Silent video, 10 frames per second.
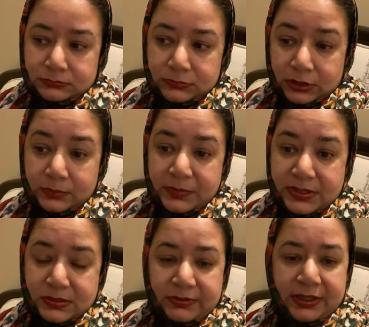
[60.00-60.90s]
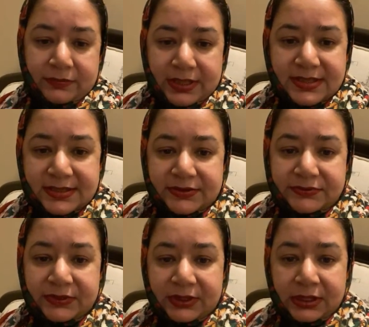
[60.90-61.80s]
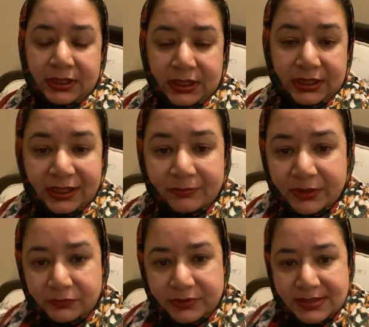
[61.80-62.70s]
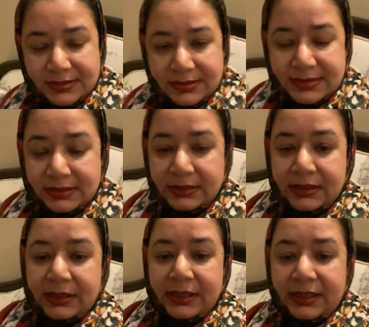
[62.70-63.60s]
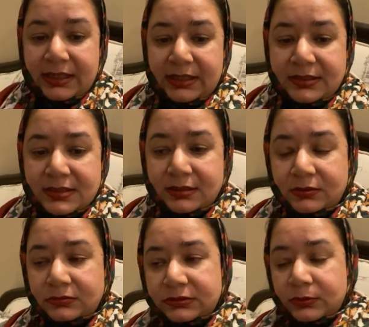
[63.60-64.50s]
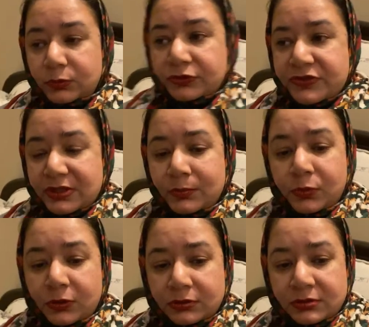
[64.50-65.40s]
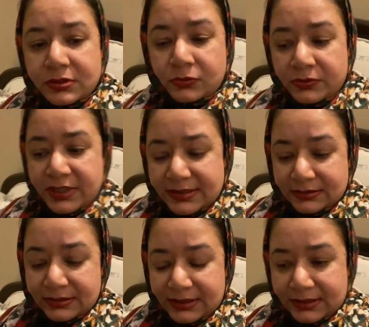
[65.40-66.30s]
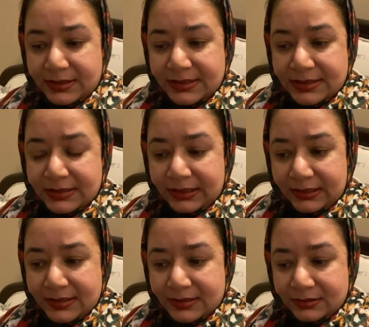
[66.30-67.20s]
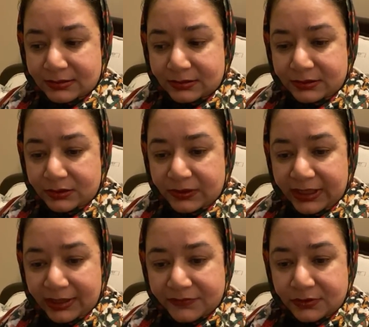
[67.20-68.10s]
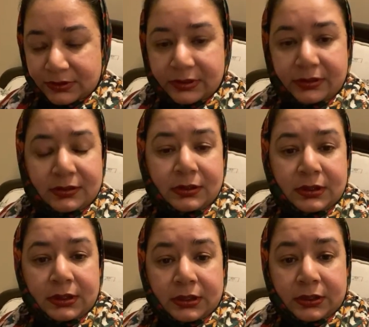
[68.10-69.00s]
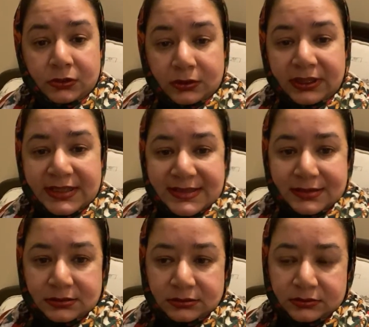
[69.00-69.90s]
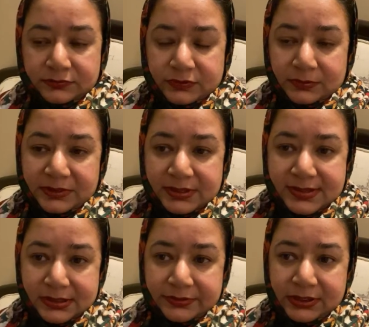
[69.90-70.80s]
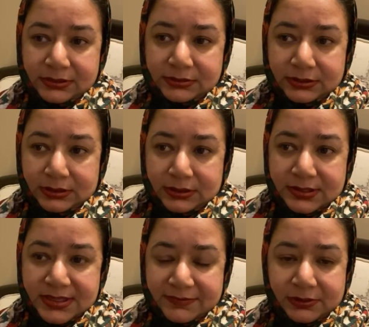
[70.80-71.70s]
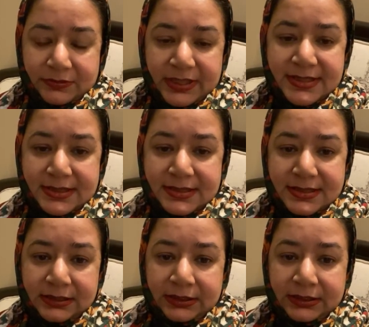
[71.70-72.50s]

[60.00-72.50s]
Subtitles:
not be so aggressive, I have my reasons. And the most important reason is that you have to learn your lesson from the Syrian civil crisis.